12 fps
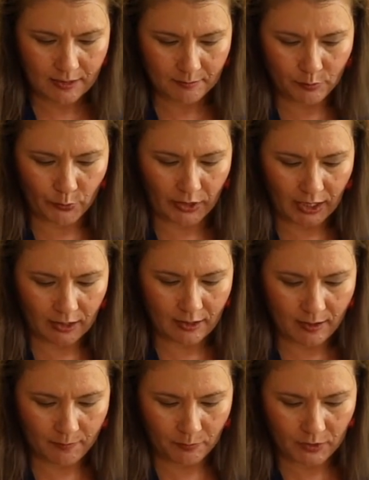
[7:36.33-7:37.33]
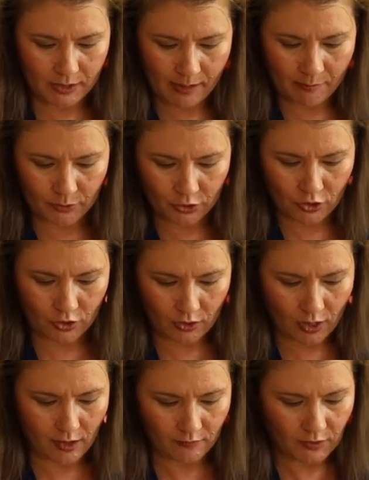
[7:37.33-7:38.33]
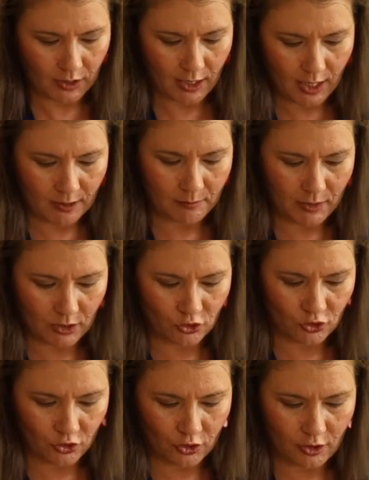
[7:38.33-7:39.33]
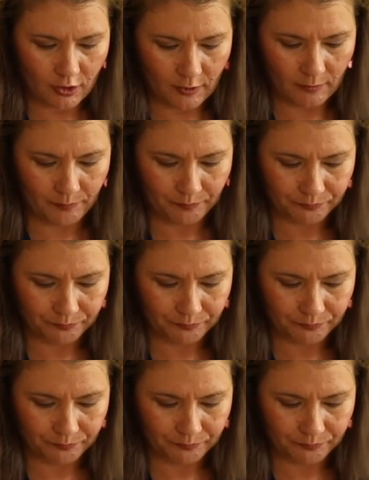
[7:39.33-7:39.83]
bringing up the temperature of the egg mixture.